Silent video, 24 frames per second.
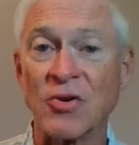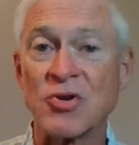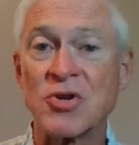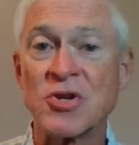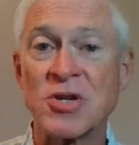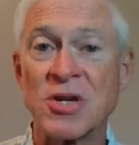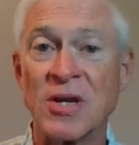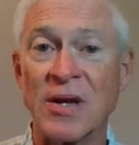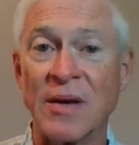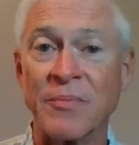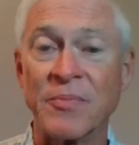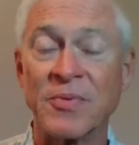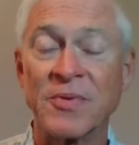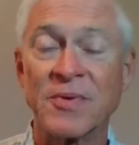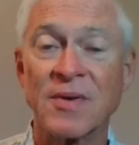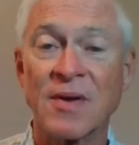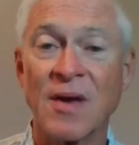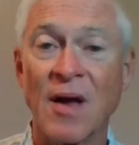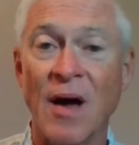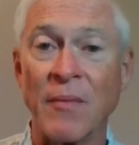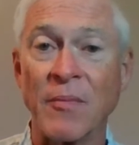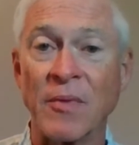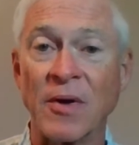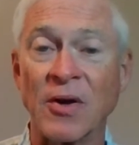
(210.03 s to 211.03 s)
ships
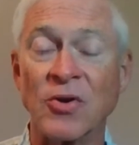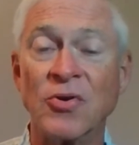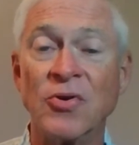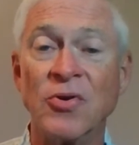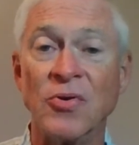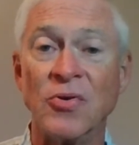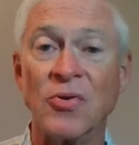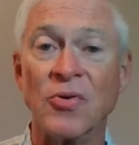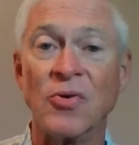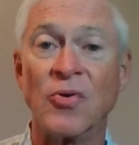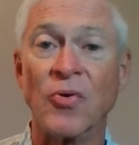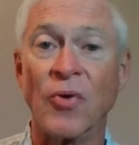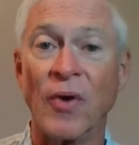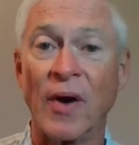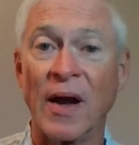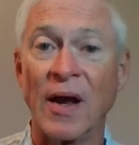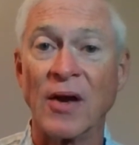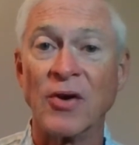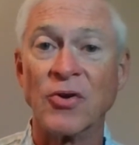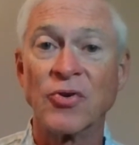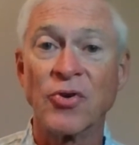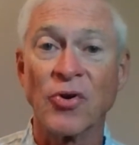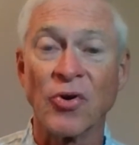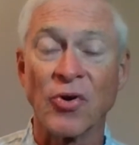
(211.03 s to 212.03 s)
coming to
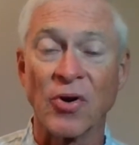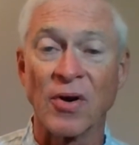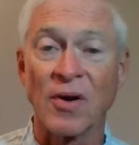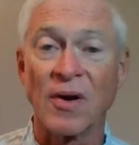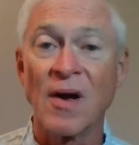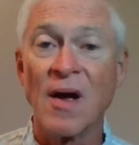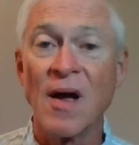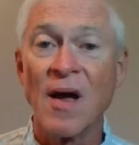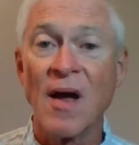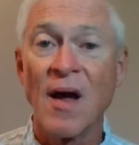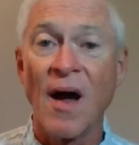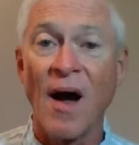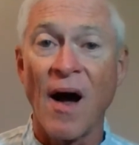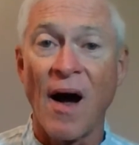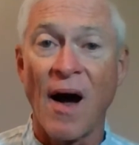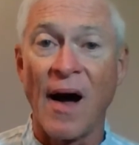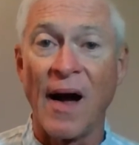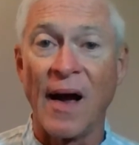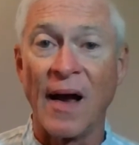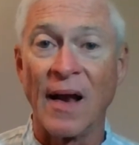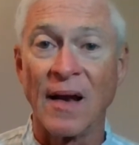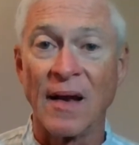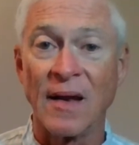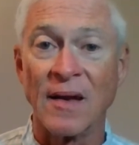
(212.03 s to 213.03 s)
Grand Turk
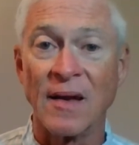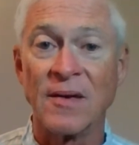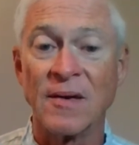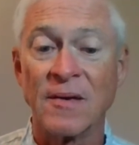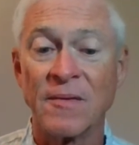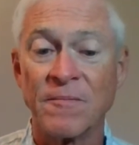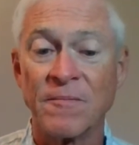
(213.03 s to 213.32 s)
Island.